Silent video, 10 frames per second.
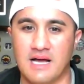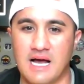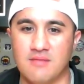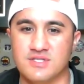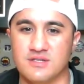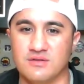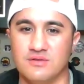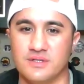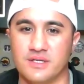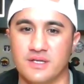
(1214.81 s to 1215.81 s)

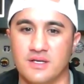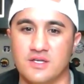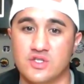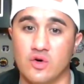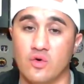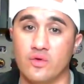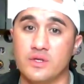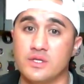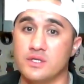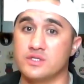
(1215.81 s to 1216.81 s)
Absolutely. So,
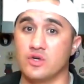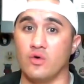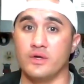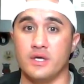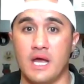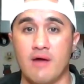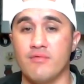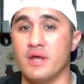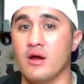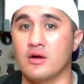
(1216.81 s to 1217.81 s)
so
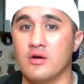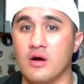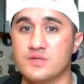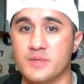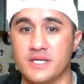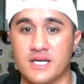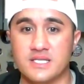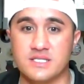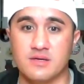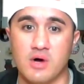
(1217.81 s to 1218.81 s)
every air guardsman
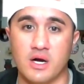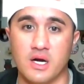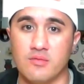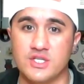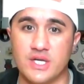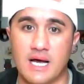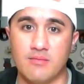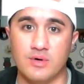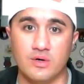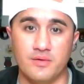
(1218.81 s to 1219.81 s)
gets the Montgomery GI
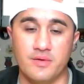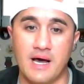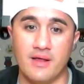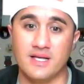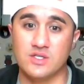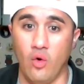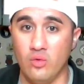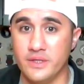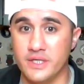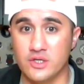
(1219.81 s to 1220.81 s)
Bill. Now that's
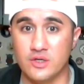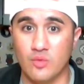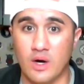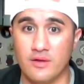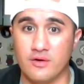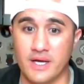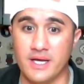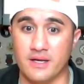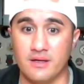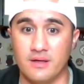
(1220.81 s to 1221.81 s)
only good while they're
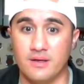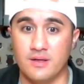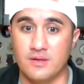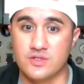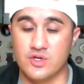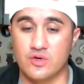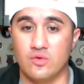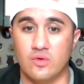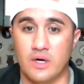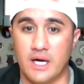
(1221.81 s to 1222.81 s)
in.
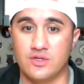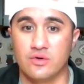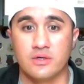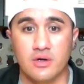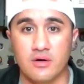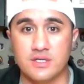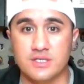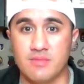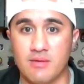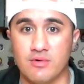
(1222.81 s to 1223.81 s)
So I do encourage
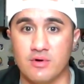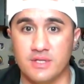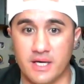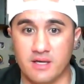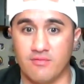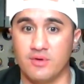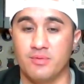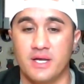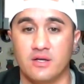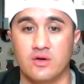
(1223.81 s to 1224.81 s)
the member, like if you're
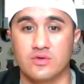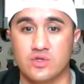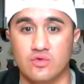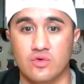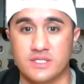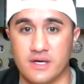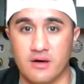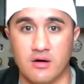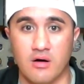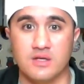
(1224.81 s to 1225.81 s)
planning to go to school as an
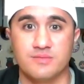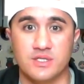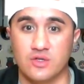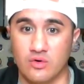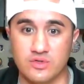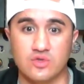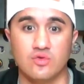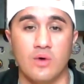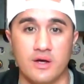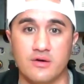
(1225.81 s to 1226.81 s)
air guardsman, go to
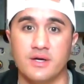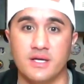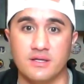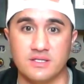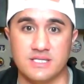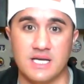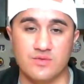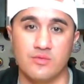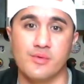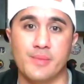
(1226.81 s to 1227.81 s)
school while you're in because that's
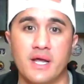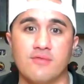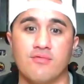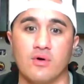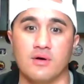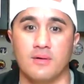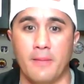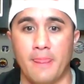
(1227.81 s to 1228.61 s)
so that's that's